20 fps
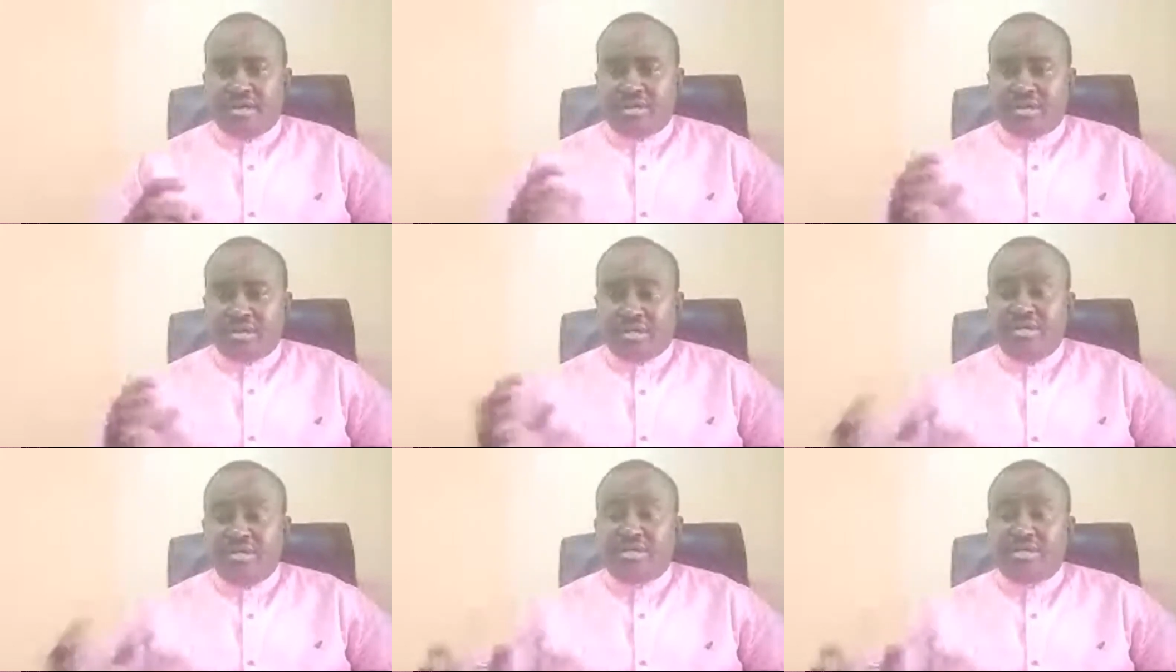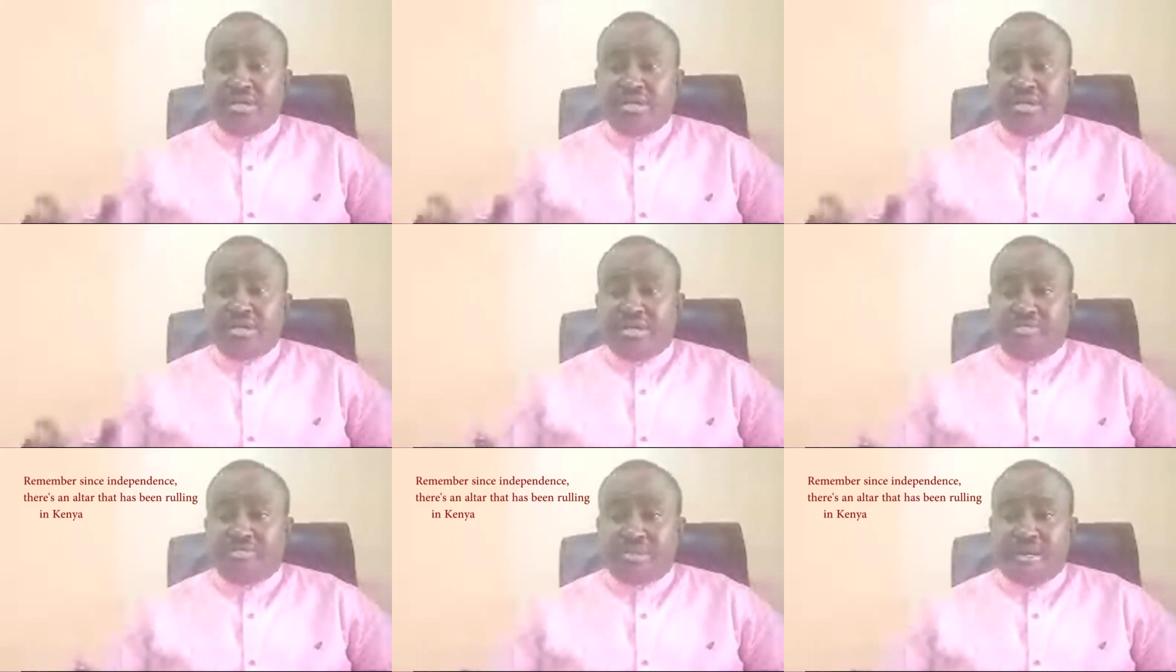
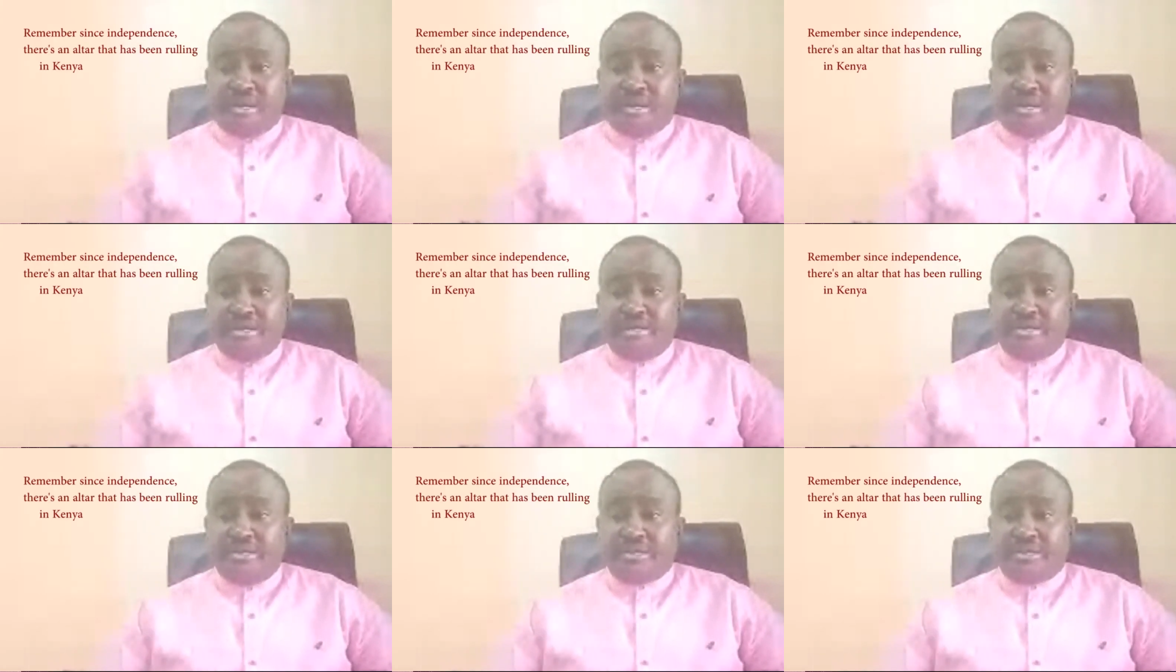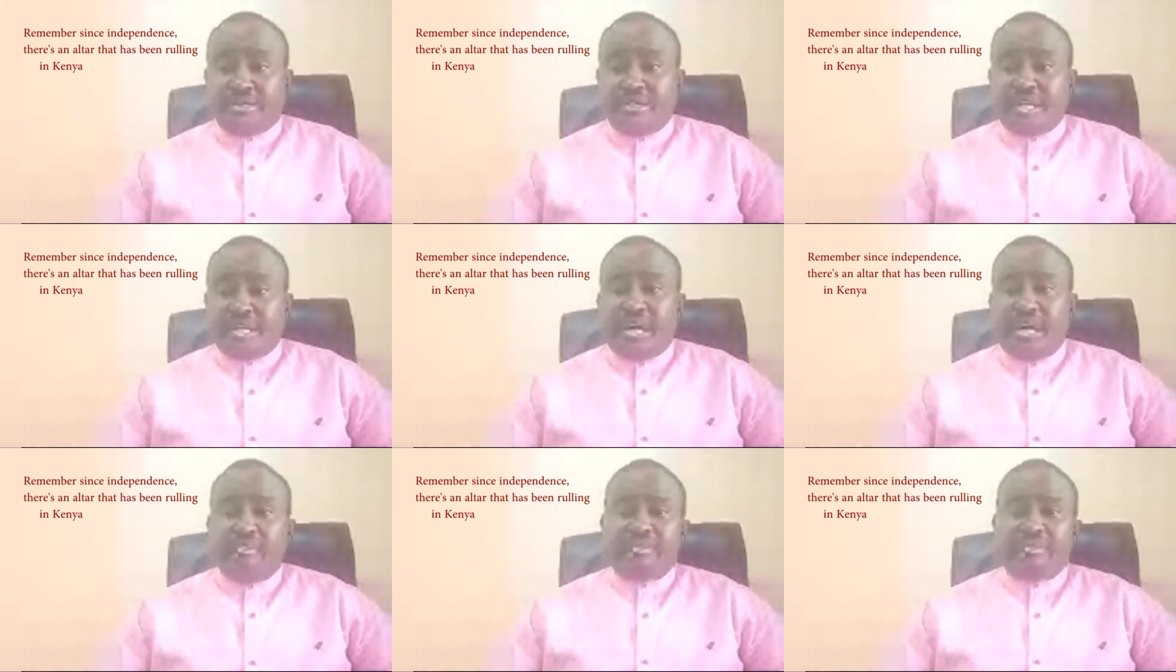since
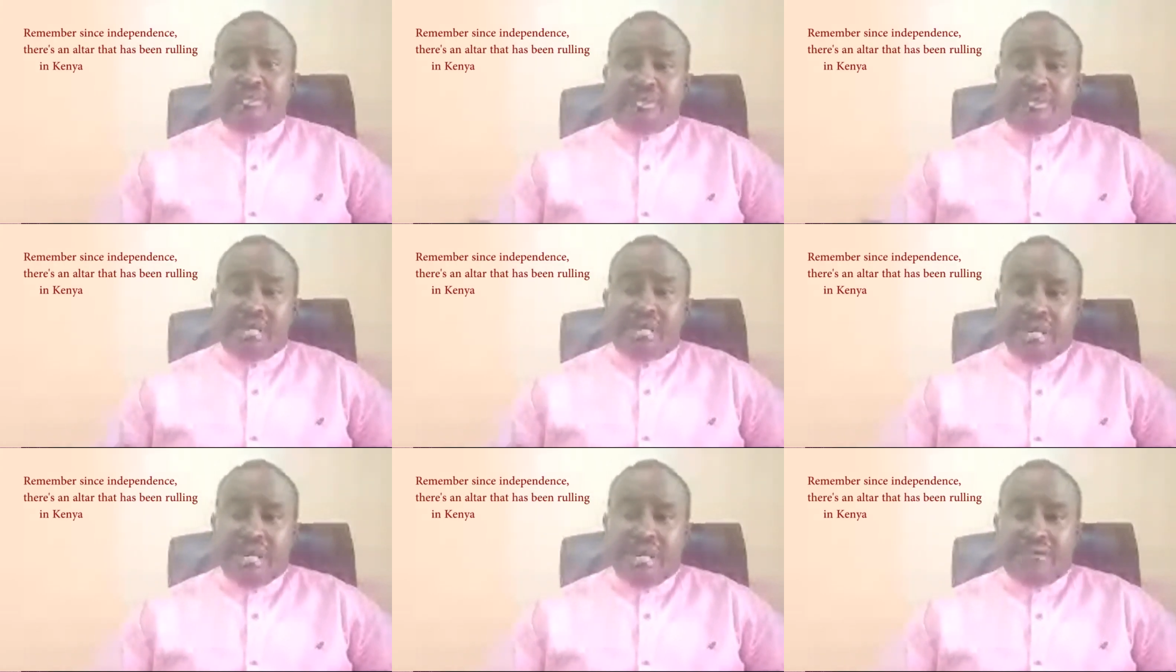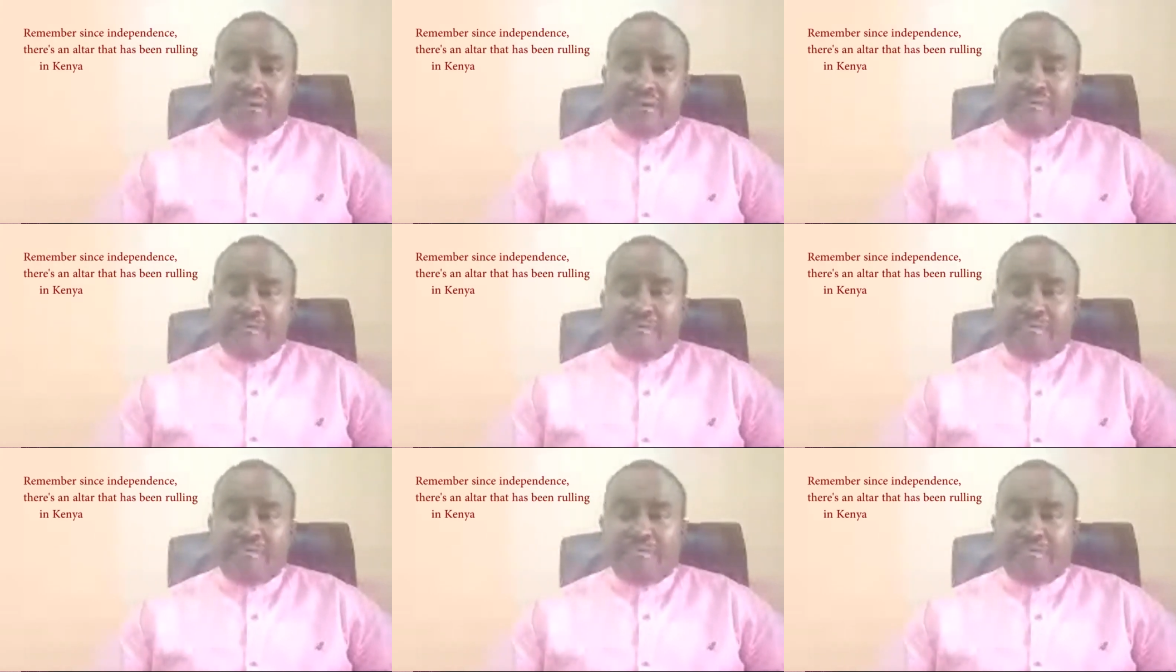independence up to now,